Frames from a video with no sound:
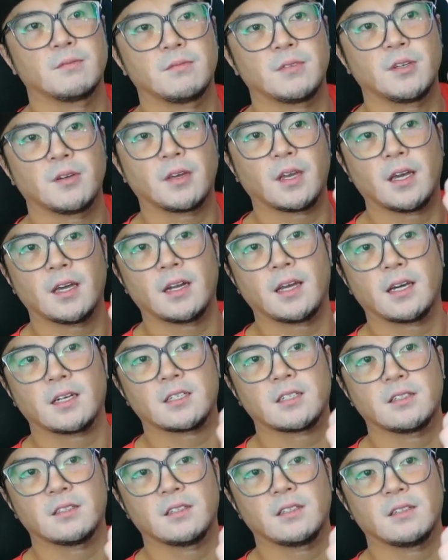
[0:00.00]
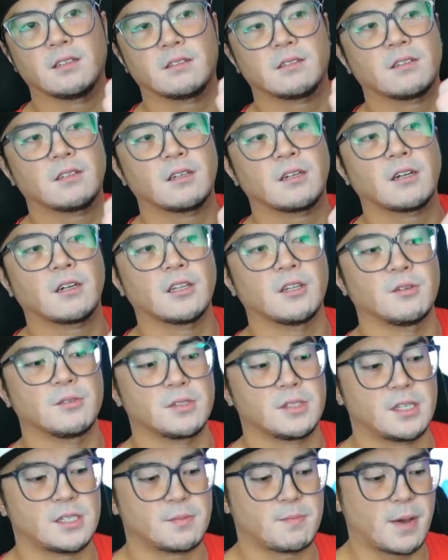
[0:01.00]
you can't actually
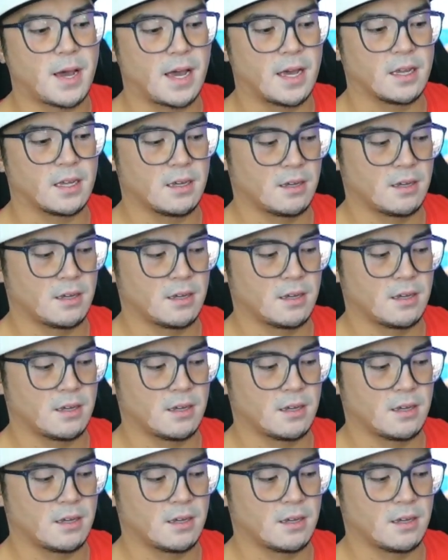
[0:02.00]
close this bag